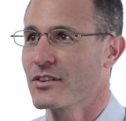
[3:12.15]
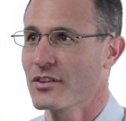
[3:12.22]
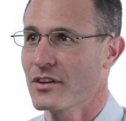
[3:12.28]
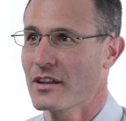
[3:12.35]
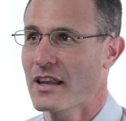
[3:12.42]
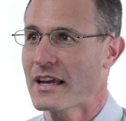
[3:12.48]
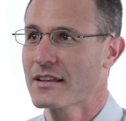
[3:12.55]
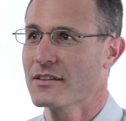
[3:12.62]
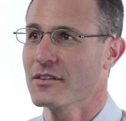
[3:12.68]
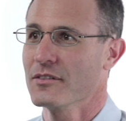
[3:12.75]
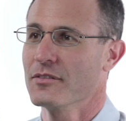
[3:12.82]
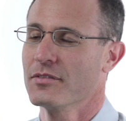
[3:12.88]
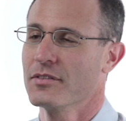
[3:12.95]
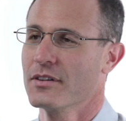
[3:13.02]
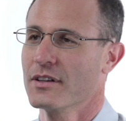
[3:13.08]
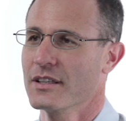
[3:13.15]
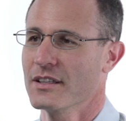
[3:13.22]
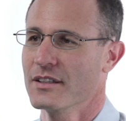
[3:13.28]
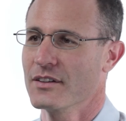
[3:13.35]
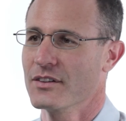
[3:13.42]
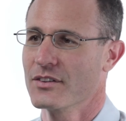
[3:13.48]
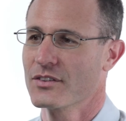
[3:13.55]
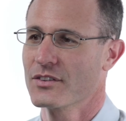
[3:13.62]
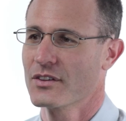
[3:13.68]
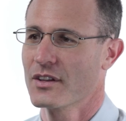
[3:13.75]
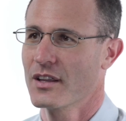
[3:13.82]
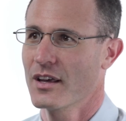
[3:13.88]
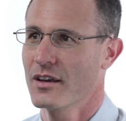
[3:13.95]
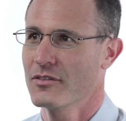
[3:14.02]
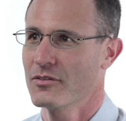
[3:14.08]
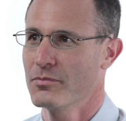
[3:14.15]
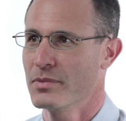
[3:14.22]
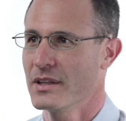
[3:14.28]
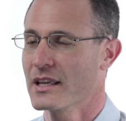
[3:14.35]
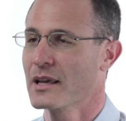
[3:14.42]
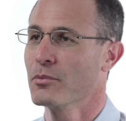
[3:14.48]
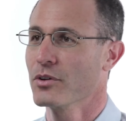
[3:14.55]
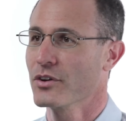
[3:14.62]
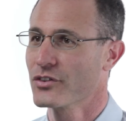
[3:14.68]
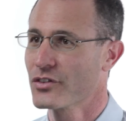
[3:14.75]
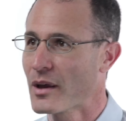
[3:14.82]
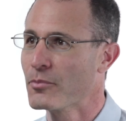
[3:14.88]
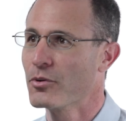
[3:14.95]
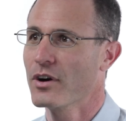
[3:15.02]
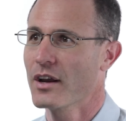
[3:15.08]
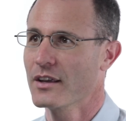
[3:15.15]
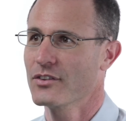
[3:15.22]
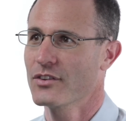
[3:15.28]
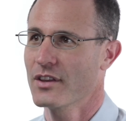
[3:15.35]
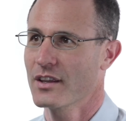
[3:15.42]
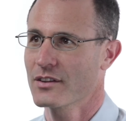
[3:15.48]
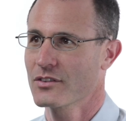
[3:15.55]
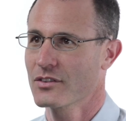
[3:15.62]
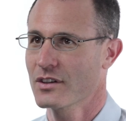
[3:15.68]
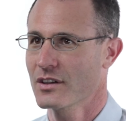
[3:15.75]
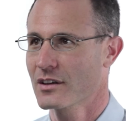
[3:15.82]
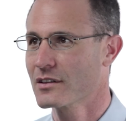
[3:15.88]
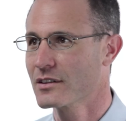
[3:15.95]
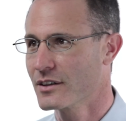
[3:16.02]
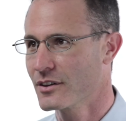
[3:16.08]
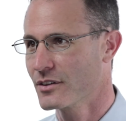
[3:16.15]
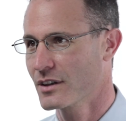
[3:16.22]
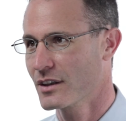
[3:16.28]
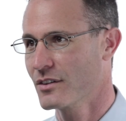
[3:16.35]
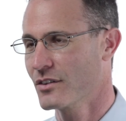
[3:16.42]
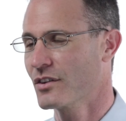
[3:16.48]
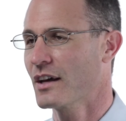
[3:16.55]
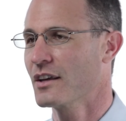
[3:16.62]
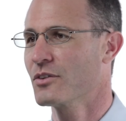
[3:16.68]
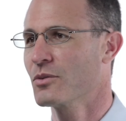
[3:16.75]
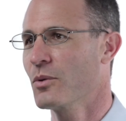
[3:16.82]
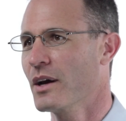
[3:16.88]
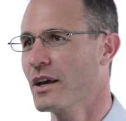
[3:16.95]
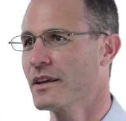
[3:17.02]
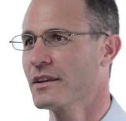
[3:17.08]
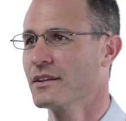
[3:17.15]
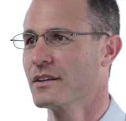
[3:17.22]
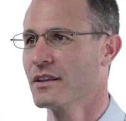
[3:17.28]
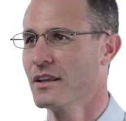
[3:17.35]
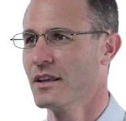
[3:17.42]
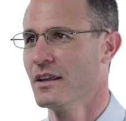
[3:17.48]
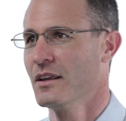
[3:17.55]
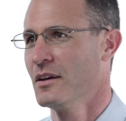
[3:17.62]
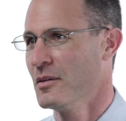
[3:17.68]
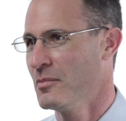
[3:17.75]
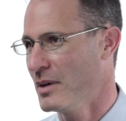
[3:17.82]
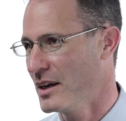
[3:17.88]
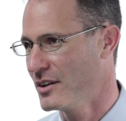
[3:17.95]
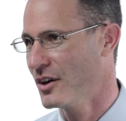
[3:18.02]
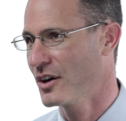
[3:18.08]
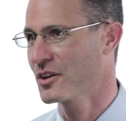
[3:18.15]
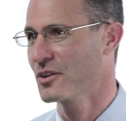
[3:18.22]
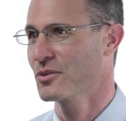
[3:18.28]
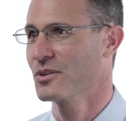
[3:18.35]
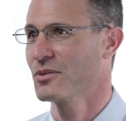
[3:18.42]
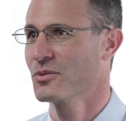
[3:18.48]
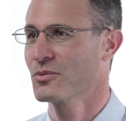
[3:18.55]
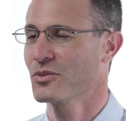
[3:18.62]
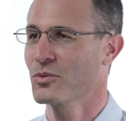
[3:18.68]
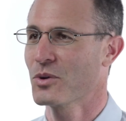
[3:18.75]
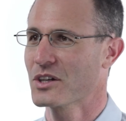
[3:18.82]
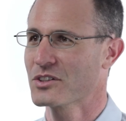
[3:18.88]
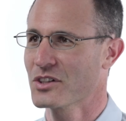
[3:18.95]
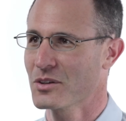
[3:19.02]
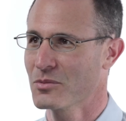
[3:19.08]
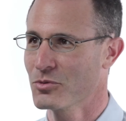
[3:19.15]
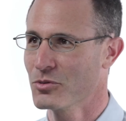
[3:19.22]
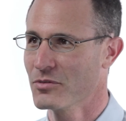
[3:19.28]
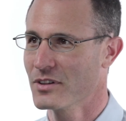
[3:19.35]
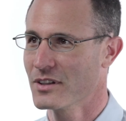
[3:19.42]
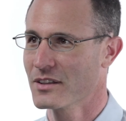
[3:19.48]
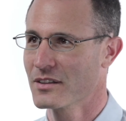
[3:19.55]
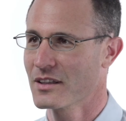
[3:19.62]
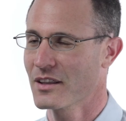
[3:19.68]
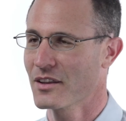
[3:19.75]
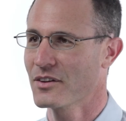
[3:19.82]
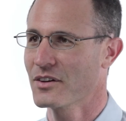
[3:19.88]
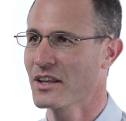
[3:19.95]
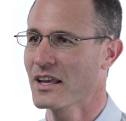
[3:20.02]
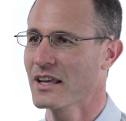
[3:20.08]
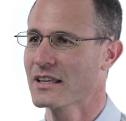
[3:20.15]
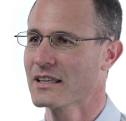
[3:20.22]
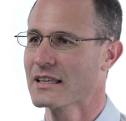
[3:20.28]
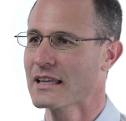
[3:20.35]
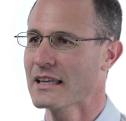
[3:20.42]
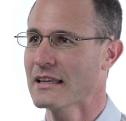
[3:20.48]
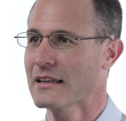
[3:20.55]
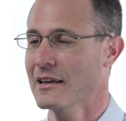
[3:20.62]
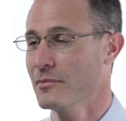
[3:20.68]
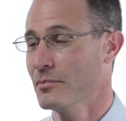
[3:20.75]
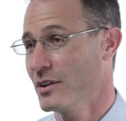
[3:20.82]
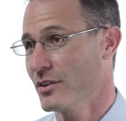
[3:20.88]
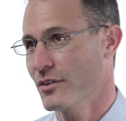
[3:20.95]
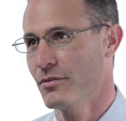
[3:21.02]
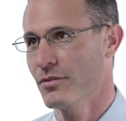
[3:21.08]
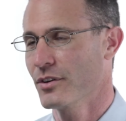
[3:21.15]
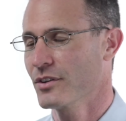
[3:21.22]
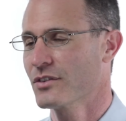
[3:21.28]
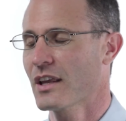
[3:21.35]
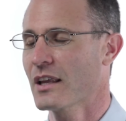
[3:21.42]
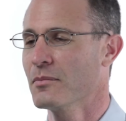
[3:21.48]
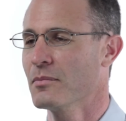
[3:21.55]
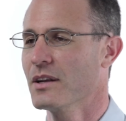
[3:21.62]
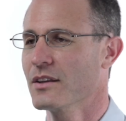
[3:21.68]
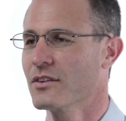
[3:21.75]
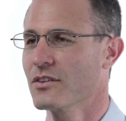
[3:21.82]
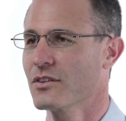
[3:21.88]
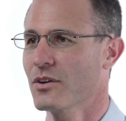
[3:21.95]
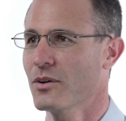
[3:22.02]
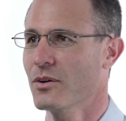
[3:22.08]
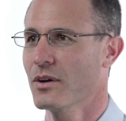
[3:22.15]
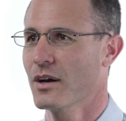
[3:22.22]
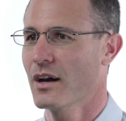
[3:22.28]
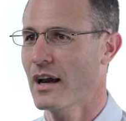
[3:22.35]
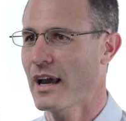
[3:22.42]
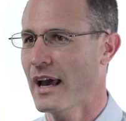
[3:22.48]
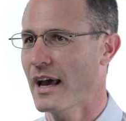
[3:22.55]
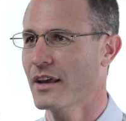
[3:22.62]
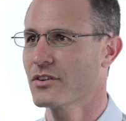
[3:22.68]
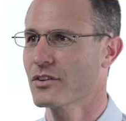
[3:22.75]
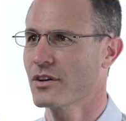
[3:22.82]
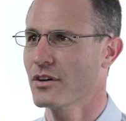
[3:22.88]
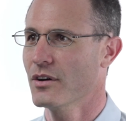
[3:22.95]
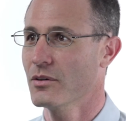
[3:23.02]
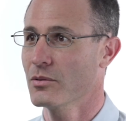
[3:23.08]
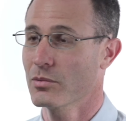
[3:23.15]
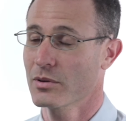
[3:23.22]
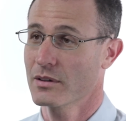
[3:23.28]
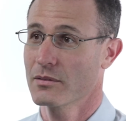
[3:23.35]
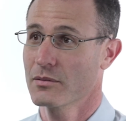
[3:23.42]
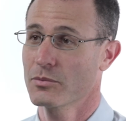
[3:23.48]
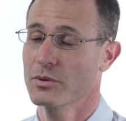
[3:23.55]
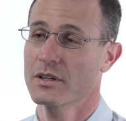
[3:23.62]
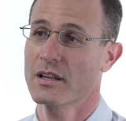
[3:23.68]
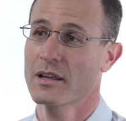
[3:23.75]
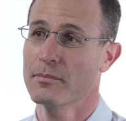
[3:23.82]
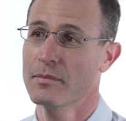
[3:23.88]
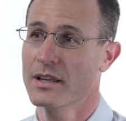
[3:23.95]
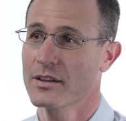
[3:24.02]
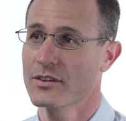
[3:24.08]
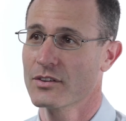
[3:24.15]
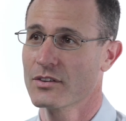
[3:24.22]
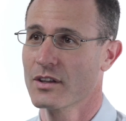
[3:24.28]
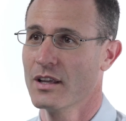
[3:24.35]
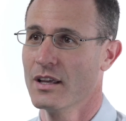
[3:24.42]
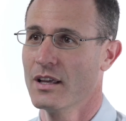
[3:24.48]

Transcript: selective is being able to summarize things in a clear and concise way. My daughter was watching a movie the other day and I'd missed the first 10 minutes, so I asked her, Oh, what, what did I miss?